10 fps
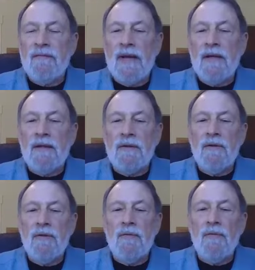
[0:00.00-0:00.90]
of my
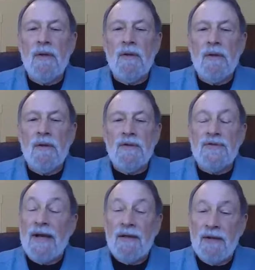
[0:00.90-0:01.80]
new
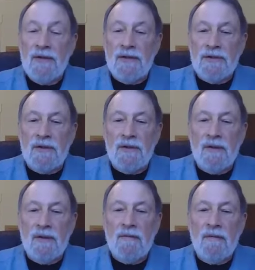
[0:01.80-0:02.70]
second
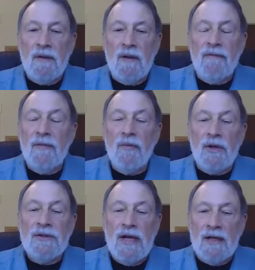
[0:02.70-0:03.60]
edition of the
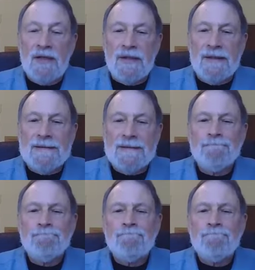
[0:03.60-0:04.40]
book Toxic.